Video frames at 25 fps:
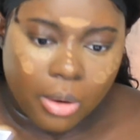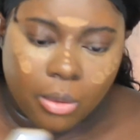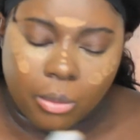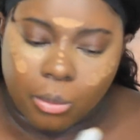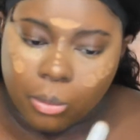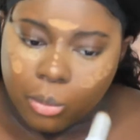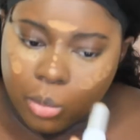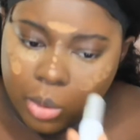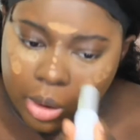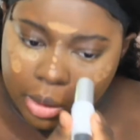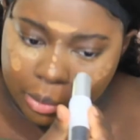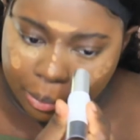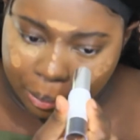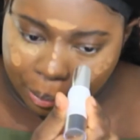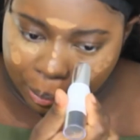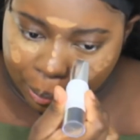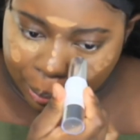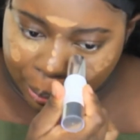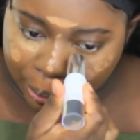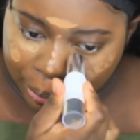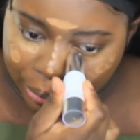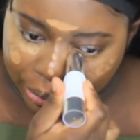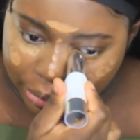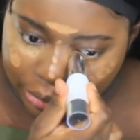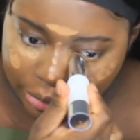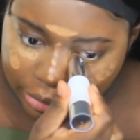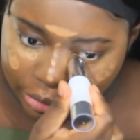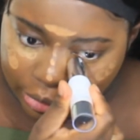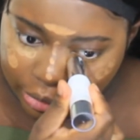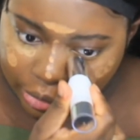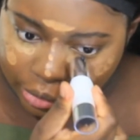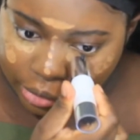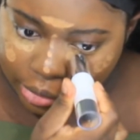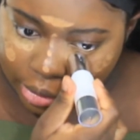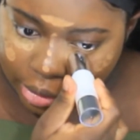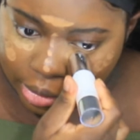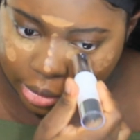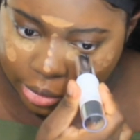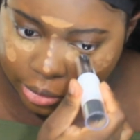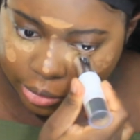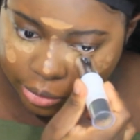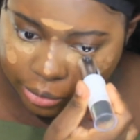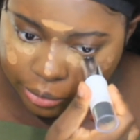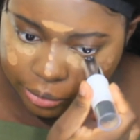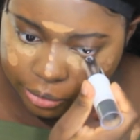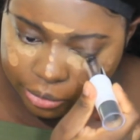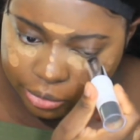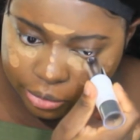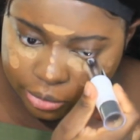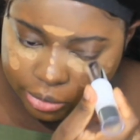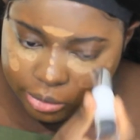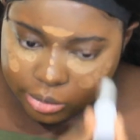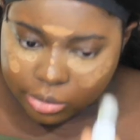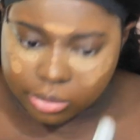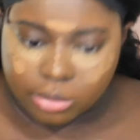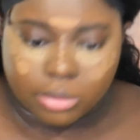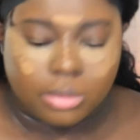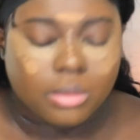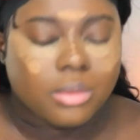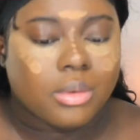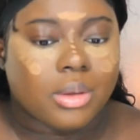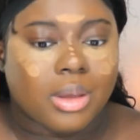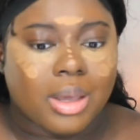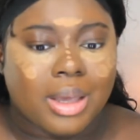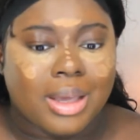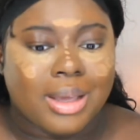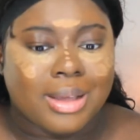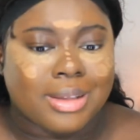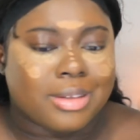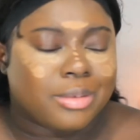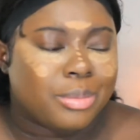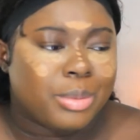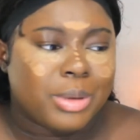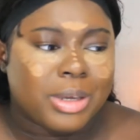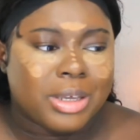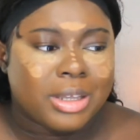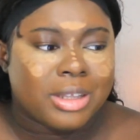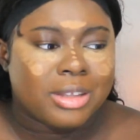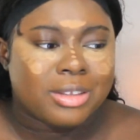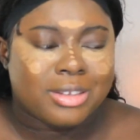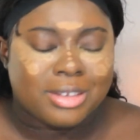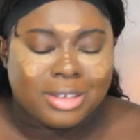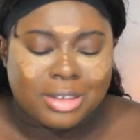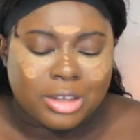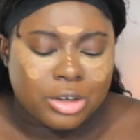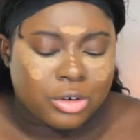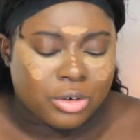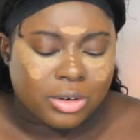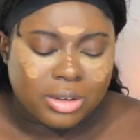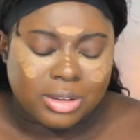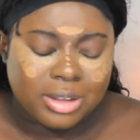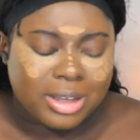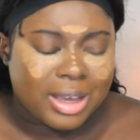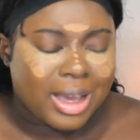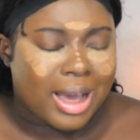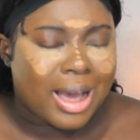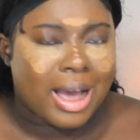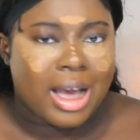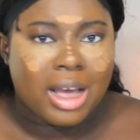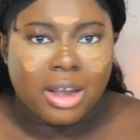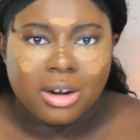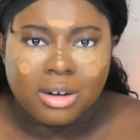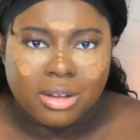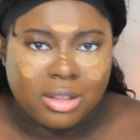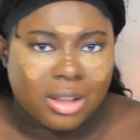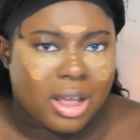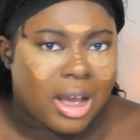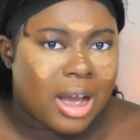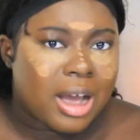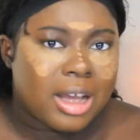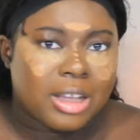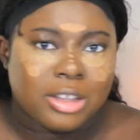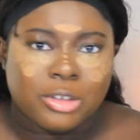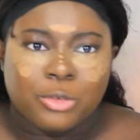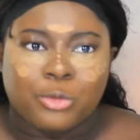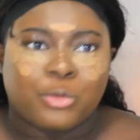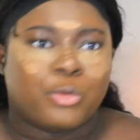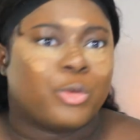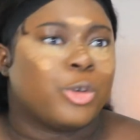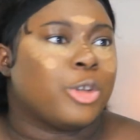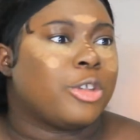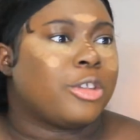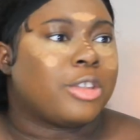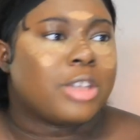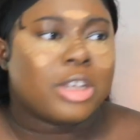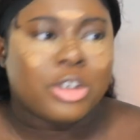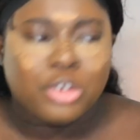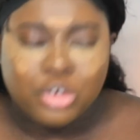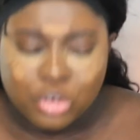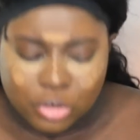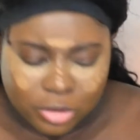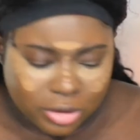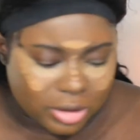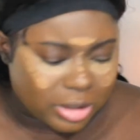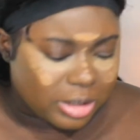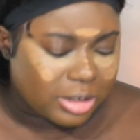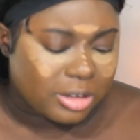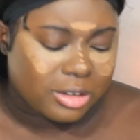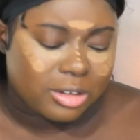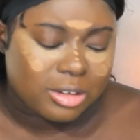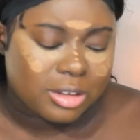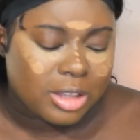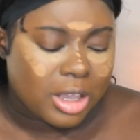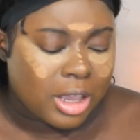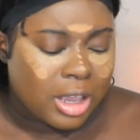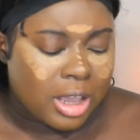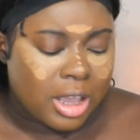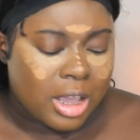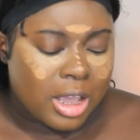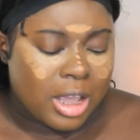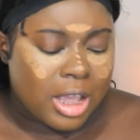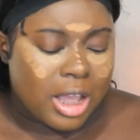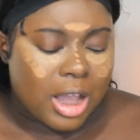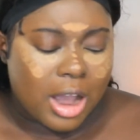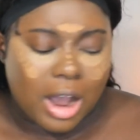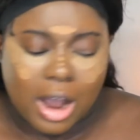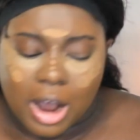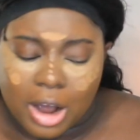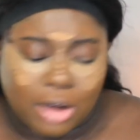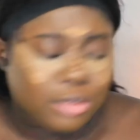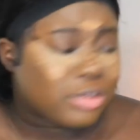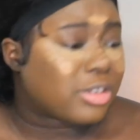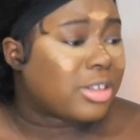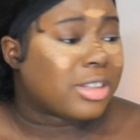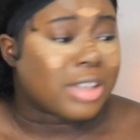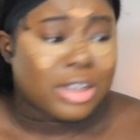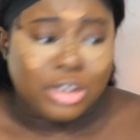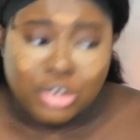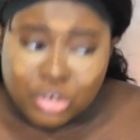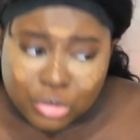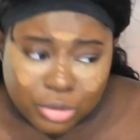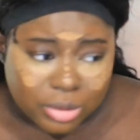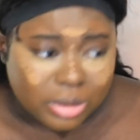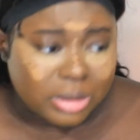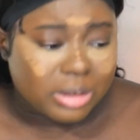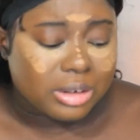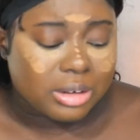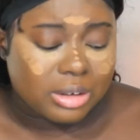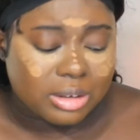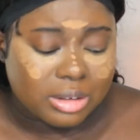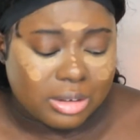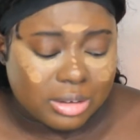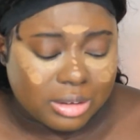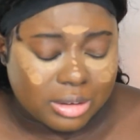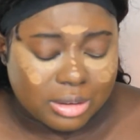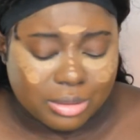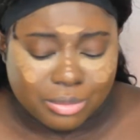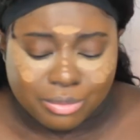When, you know, it's being secretly idolized for centuries of centuries.